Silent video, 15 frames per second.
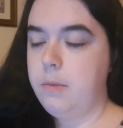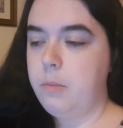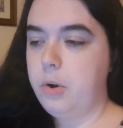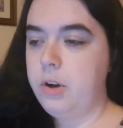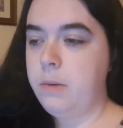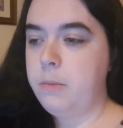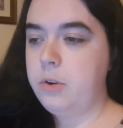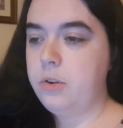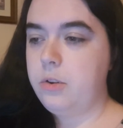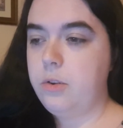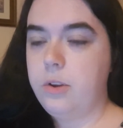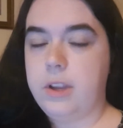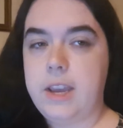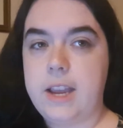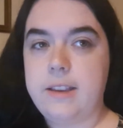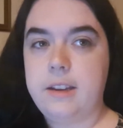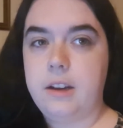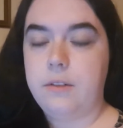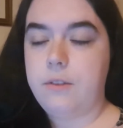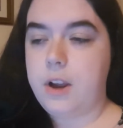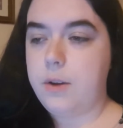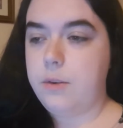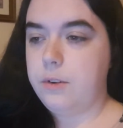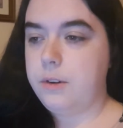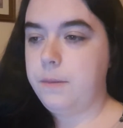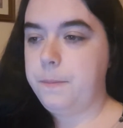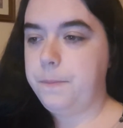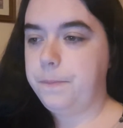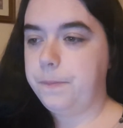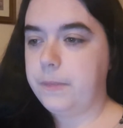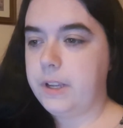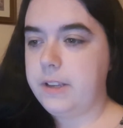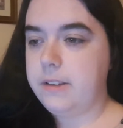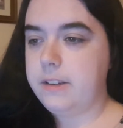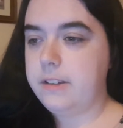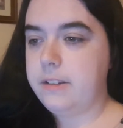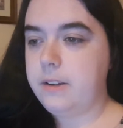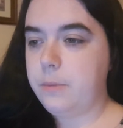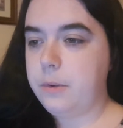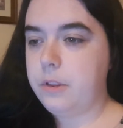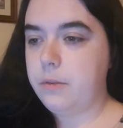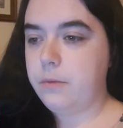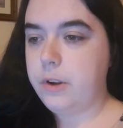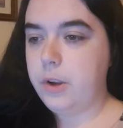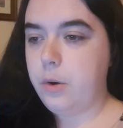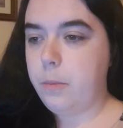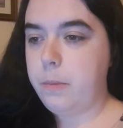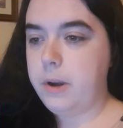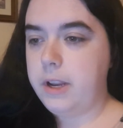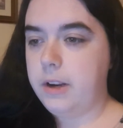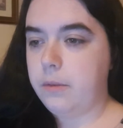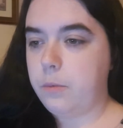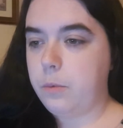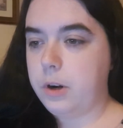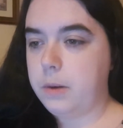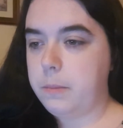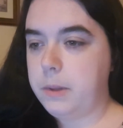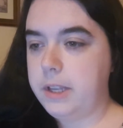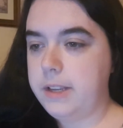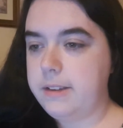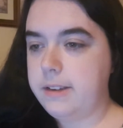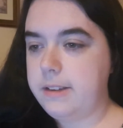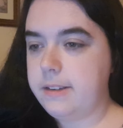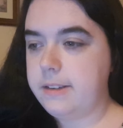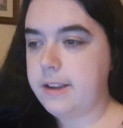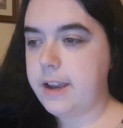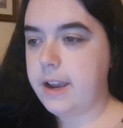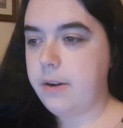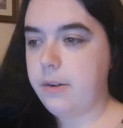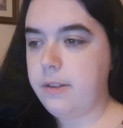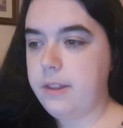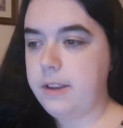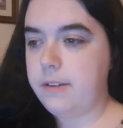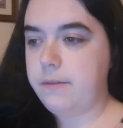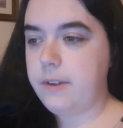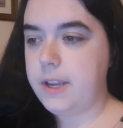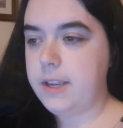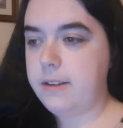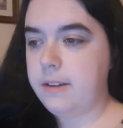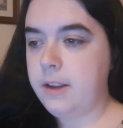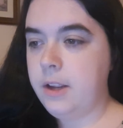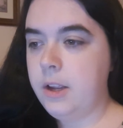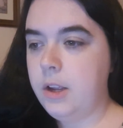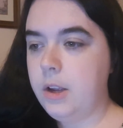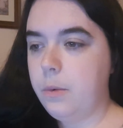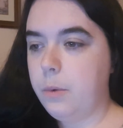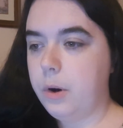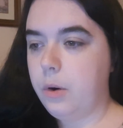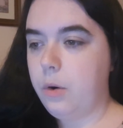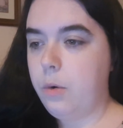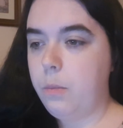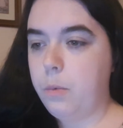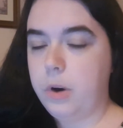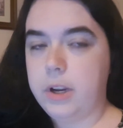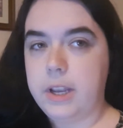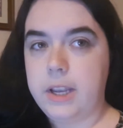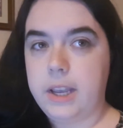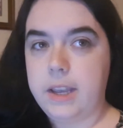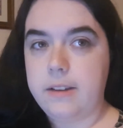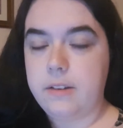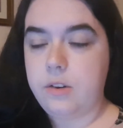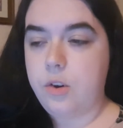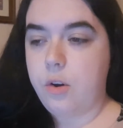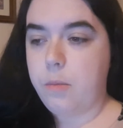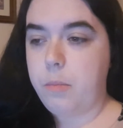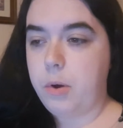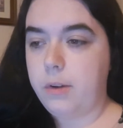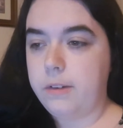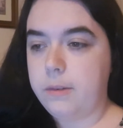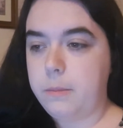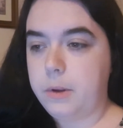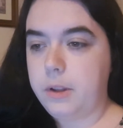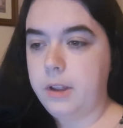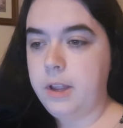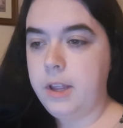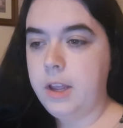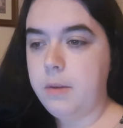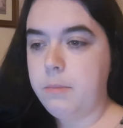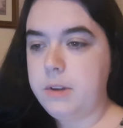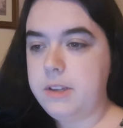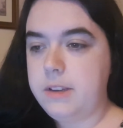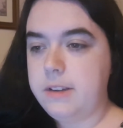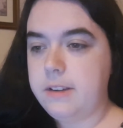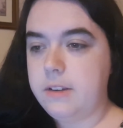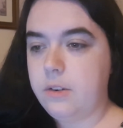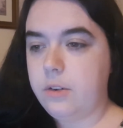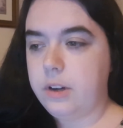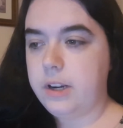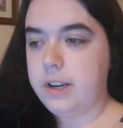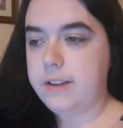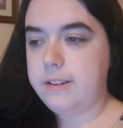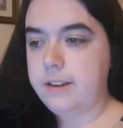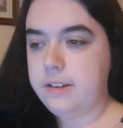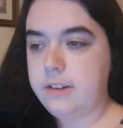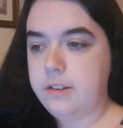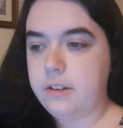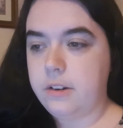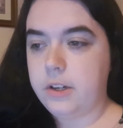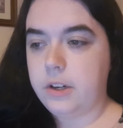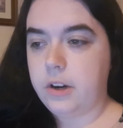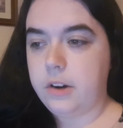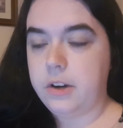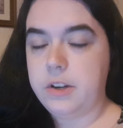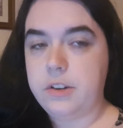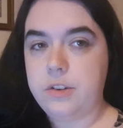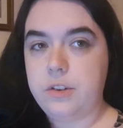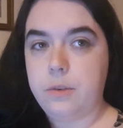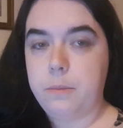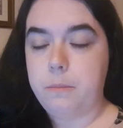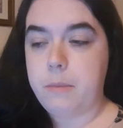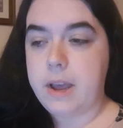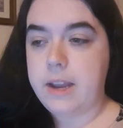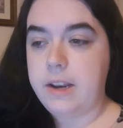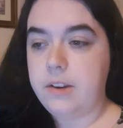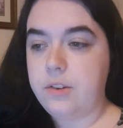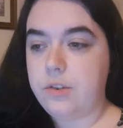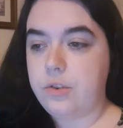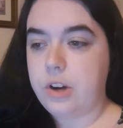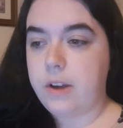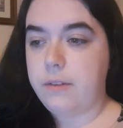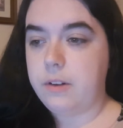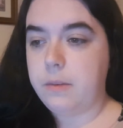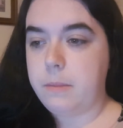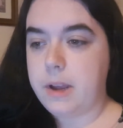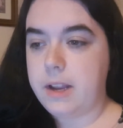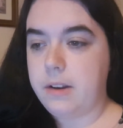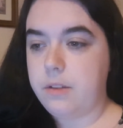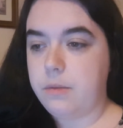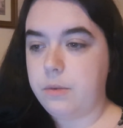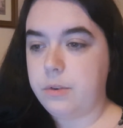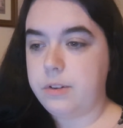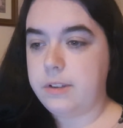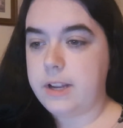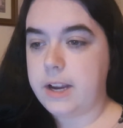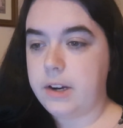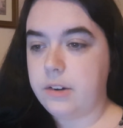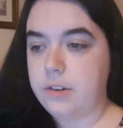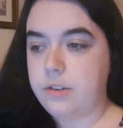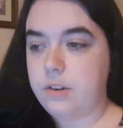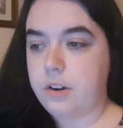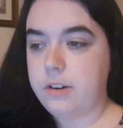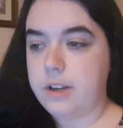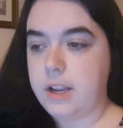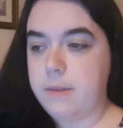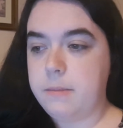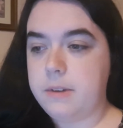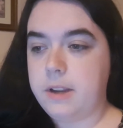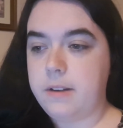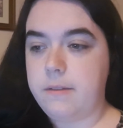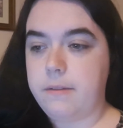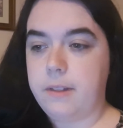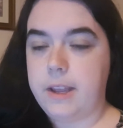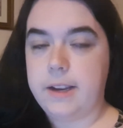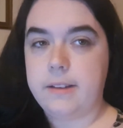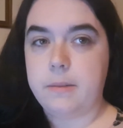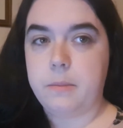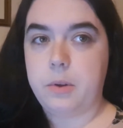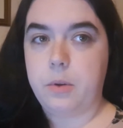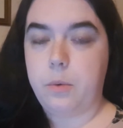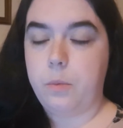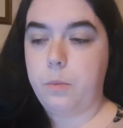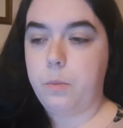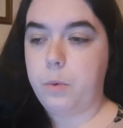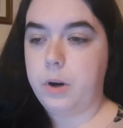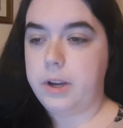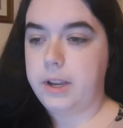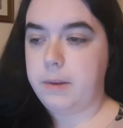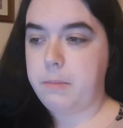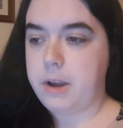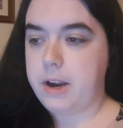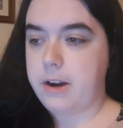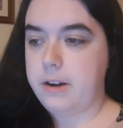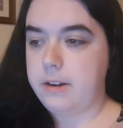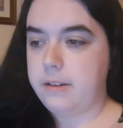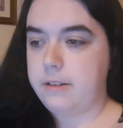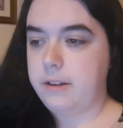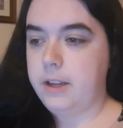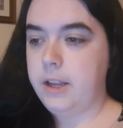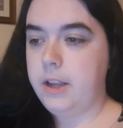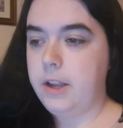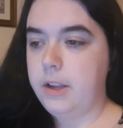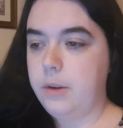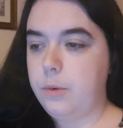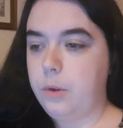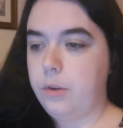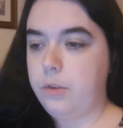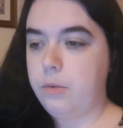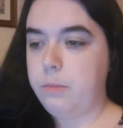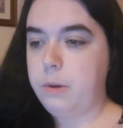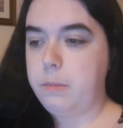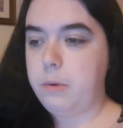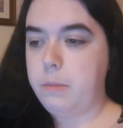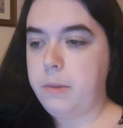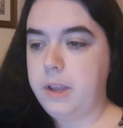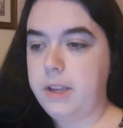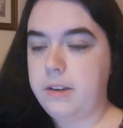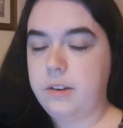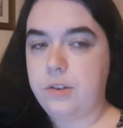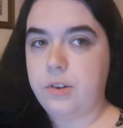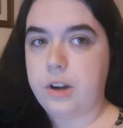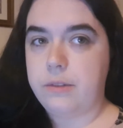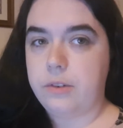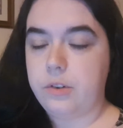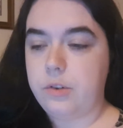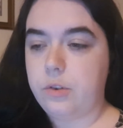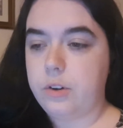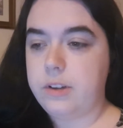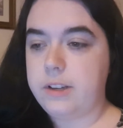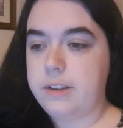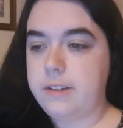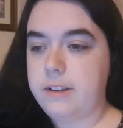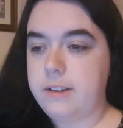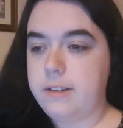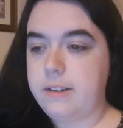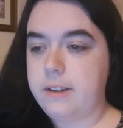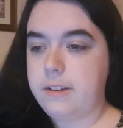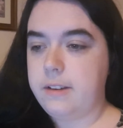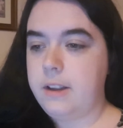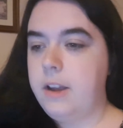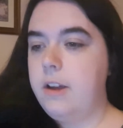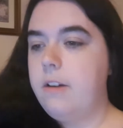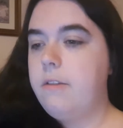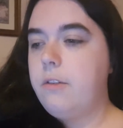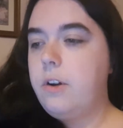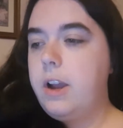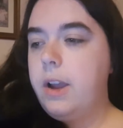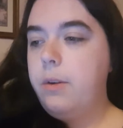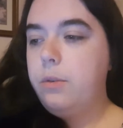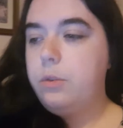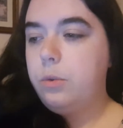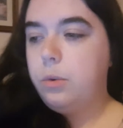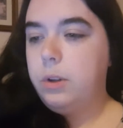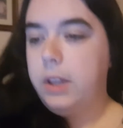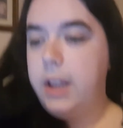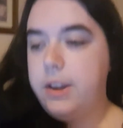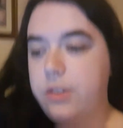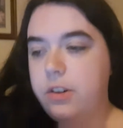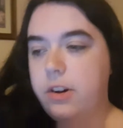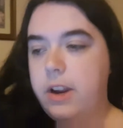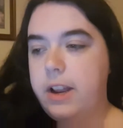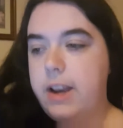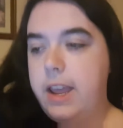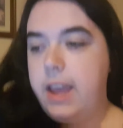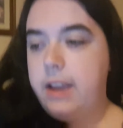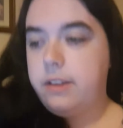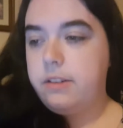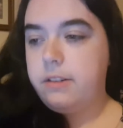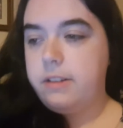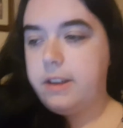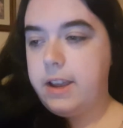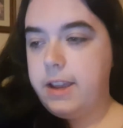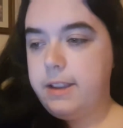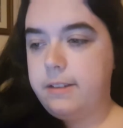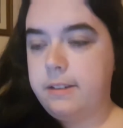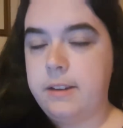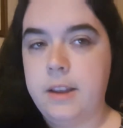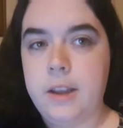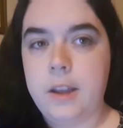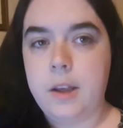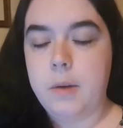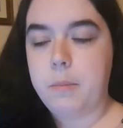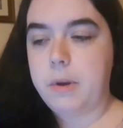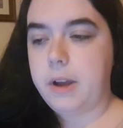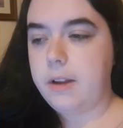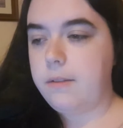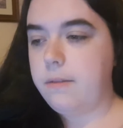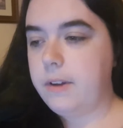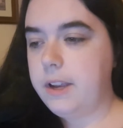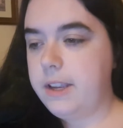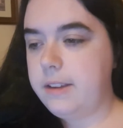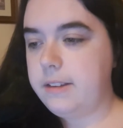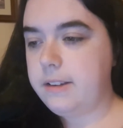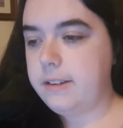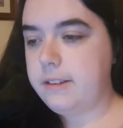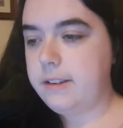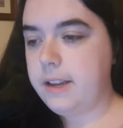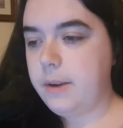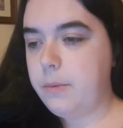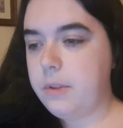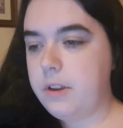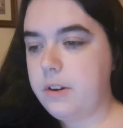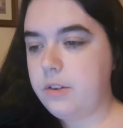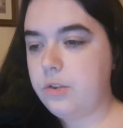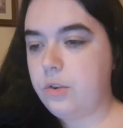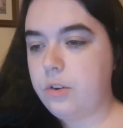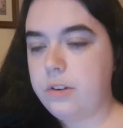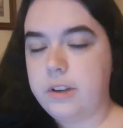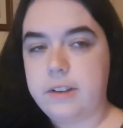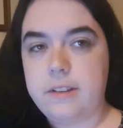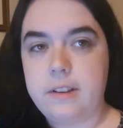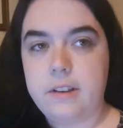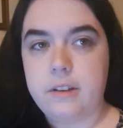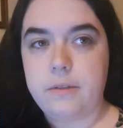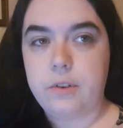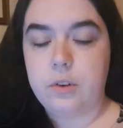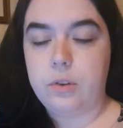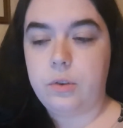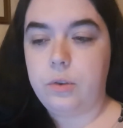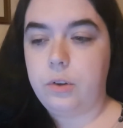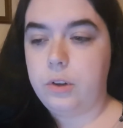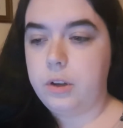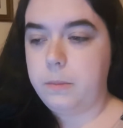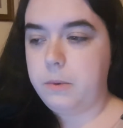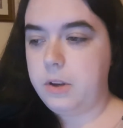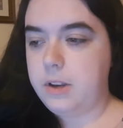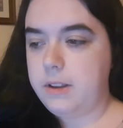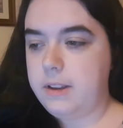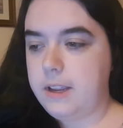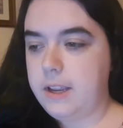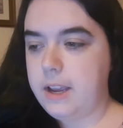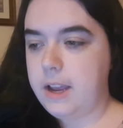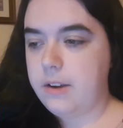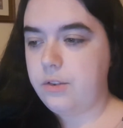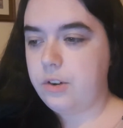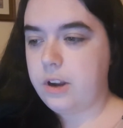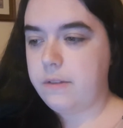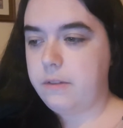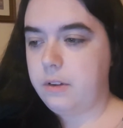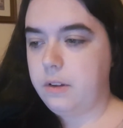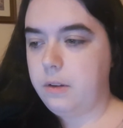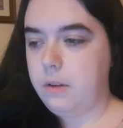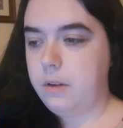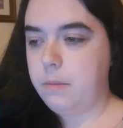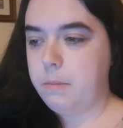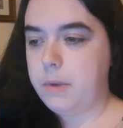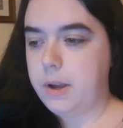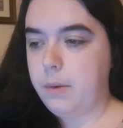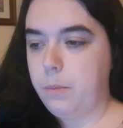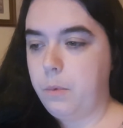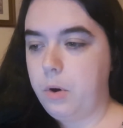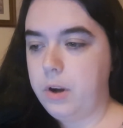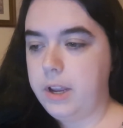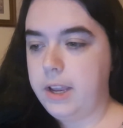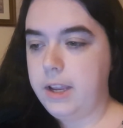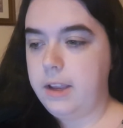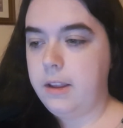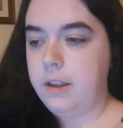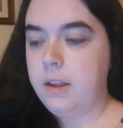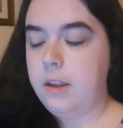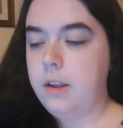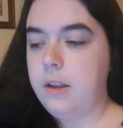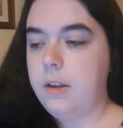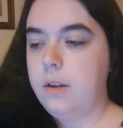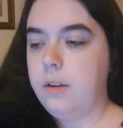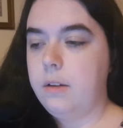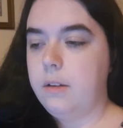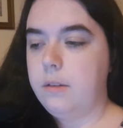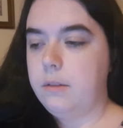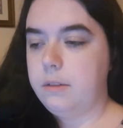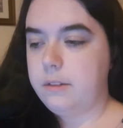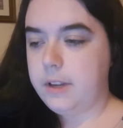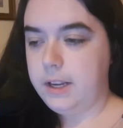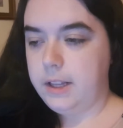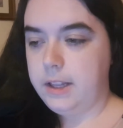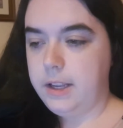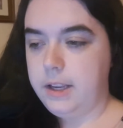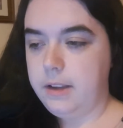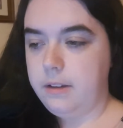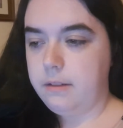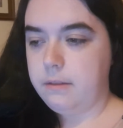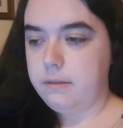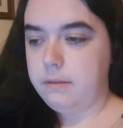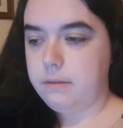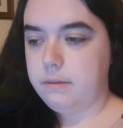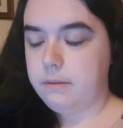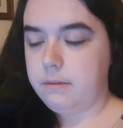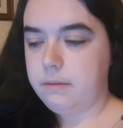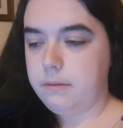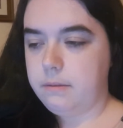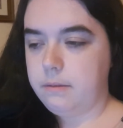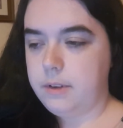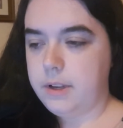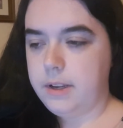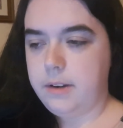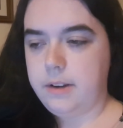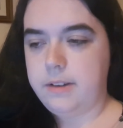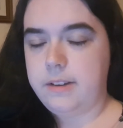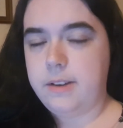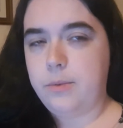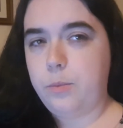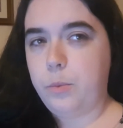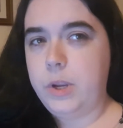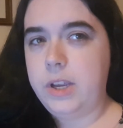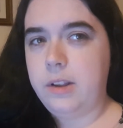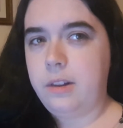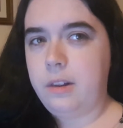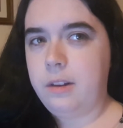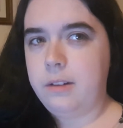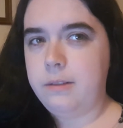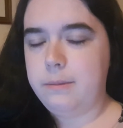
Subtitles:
Point number two, getting around. Consistent with the reopening of workplaces set out in this phase, where home working is not possible, businesses and organisations are encouraged to manage travel demand through staggered start times and flexible working patterns. You'll also be permitted to travel short distances for outdoor leisure and exercise, but advice to stay within a short distance of your local community and travel by walking, cycling, and it says wheel.